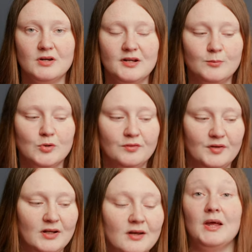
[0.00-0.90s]

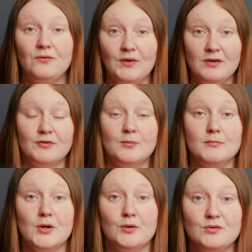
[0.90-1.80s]
anamorphic? My favourite
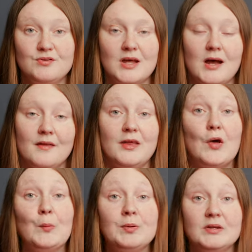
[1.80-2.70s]
modes are the
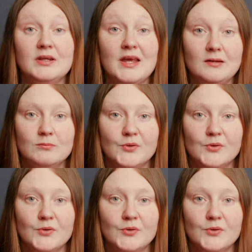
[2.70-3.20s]
open gate